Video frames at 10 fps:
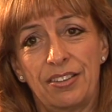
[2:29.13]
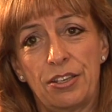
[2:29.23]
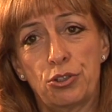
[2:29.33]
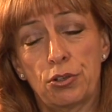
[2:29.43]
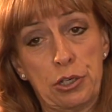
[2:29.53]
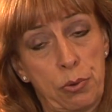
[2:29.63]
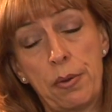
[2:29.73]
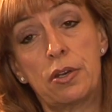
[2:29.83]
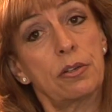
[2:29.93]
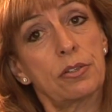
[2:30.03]
then surely you
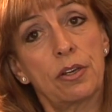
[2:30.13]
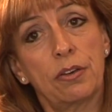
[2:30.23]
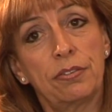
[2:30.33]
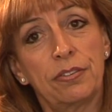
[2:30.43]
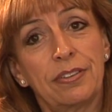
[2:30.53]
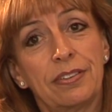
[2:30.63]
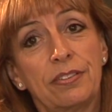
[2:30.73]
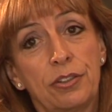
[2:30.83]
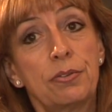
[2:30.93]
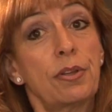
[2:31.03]
owe it to yourself
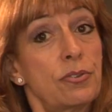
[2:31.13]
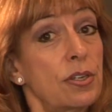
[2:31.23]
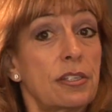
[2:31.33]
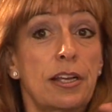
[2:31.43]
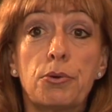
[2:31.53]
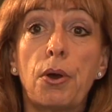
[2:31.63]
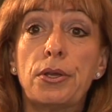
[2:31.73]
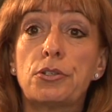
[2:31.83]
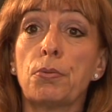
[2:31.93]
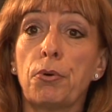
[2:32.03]
to do those things, like you owe
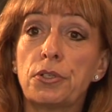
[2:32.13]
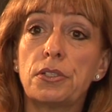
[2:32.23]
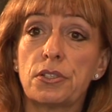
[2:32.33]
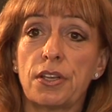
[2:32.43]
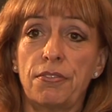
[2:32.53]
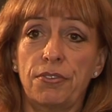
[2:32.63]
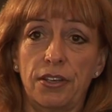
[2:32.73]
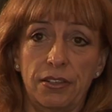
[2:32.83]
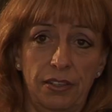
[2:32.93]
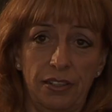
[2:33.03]
it to your body to stay
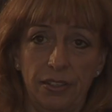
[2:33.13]
fit.